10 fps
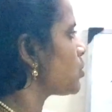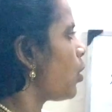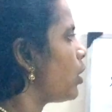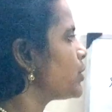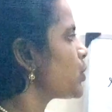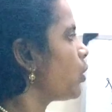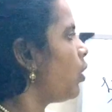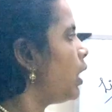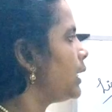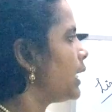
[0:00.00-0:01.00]
also
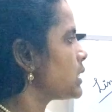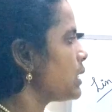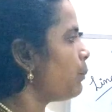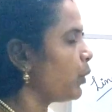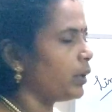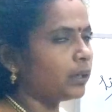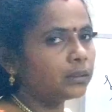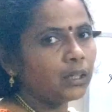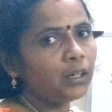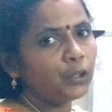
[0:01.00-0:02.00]
called as a
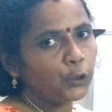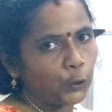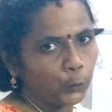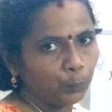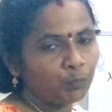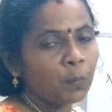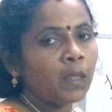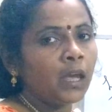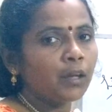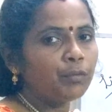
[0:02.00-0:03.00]
protector tube.
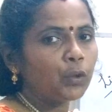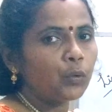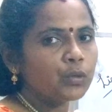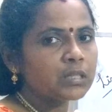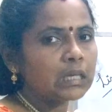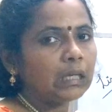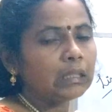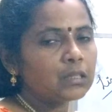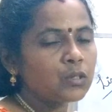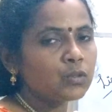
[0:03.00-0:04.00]
If you could see,
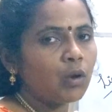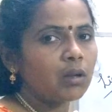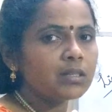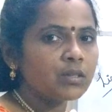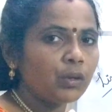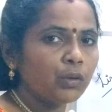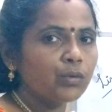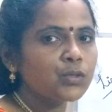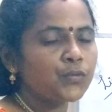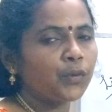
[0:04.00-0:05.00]
this is also
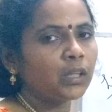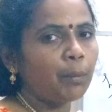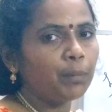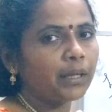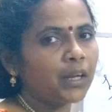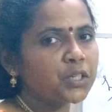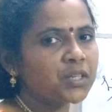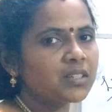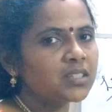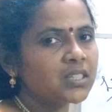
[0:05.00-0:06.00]
used for the
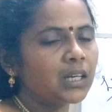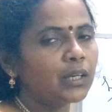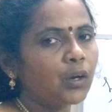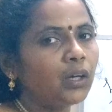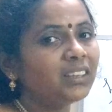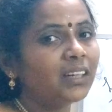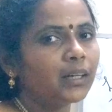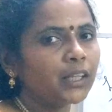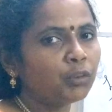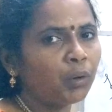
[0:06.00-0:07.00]
application till your
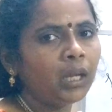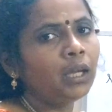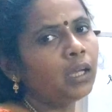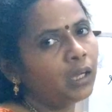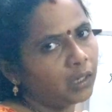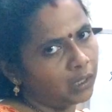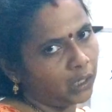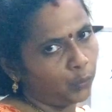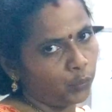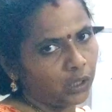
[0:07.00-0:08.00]
33
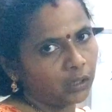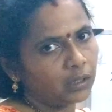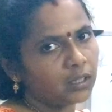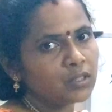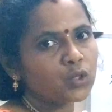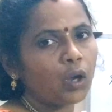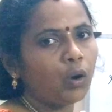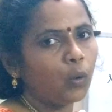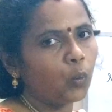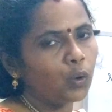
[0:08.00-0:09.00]
kV, that is your
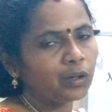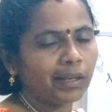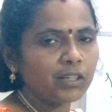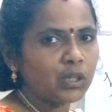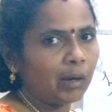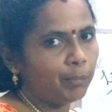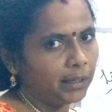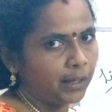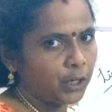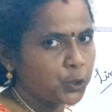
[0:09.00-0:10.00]
low voltage
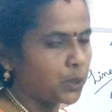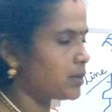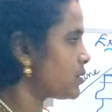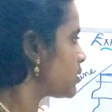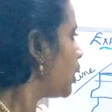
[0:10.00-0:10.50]
applications.